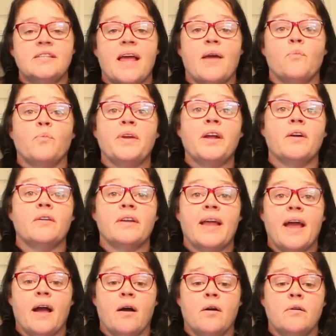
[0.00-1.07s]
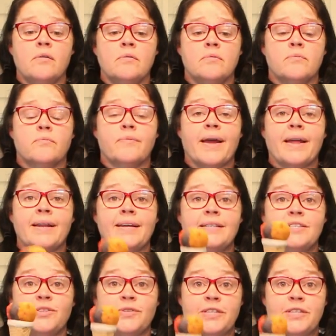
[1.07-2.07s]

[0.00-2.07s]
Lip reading: and we are now ready to